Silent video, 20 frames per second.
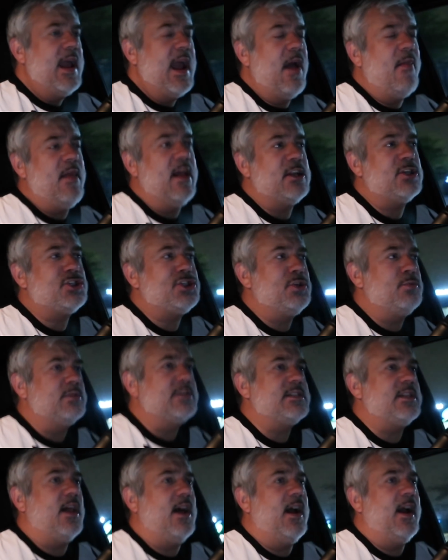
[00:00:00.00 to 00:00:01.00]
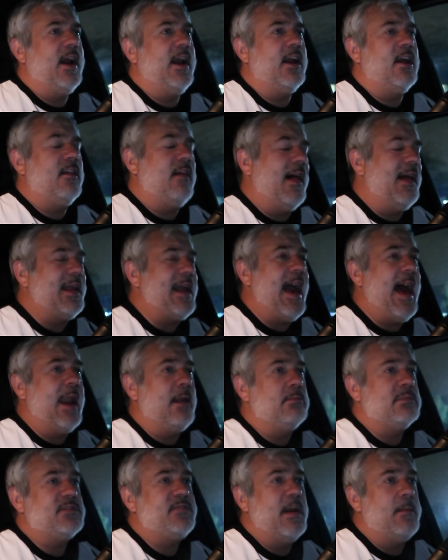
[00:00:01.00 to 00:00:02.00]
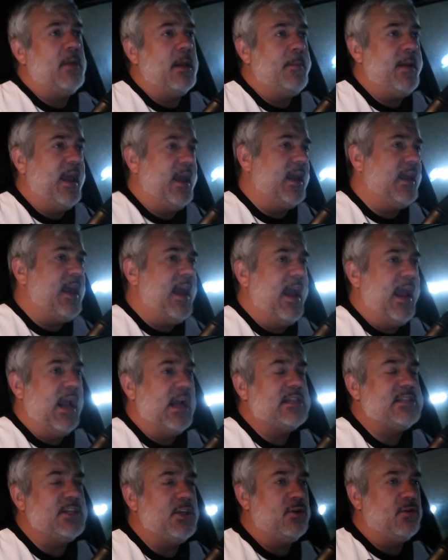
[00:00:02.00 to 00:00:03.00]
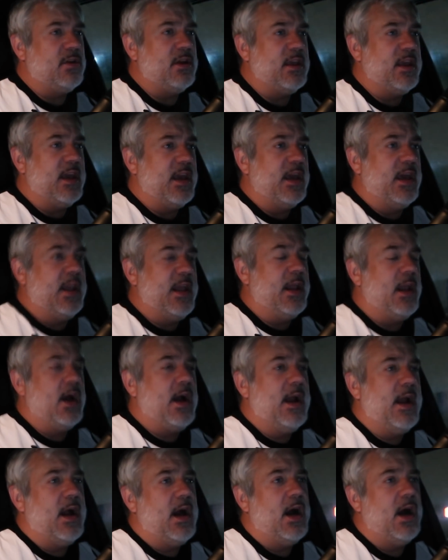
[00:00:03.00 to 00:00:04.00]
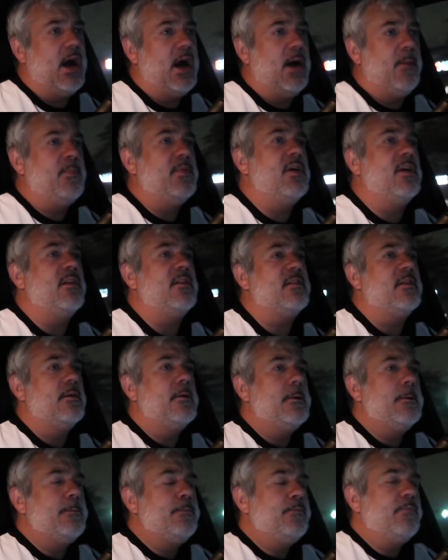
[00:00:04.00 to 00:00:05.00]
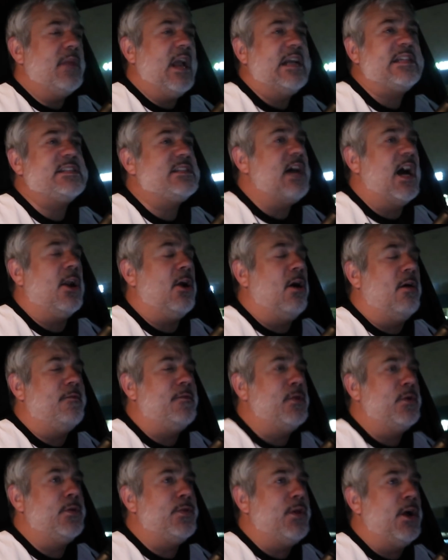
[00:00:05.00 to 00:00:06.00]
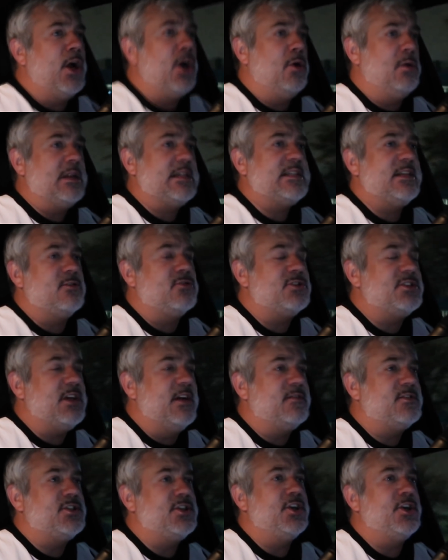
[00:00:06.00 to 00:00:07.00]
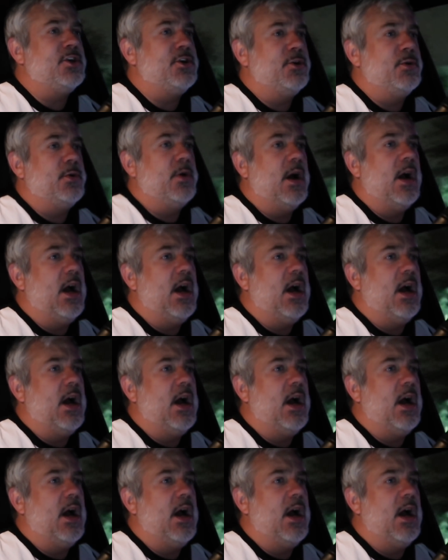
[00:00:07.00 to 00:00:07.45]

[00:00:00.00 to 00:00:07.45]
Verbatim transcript: And then she was like, like Addams Family Pancakes that you can get at IHOP. And it's not all food though, it's other stuff too.